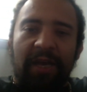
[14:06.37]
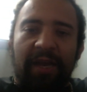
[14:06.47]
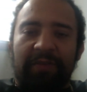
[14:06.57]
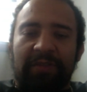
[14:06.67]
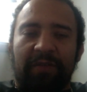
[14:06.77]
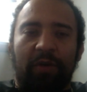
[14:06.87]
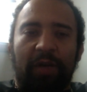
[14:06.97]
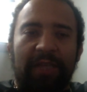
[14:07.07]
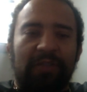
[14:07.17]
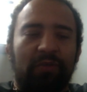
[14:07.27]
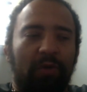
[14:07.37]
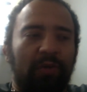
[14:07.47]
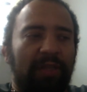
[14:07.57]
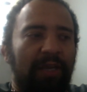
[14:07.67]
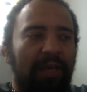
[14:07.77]
I have several classes throughout
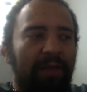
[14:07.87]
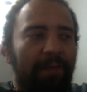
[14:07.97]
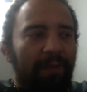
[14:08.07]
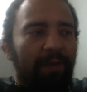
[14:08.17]
the day.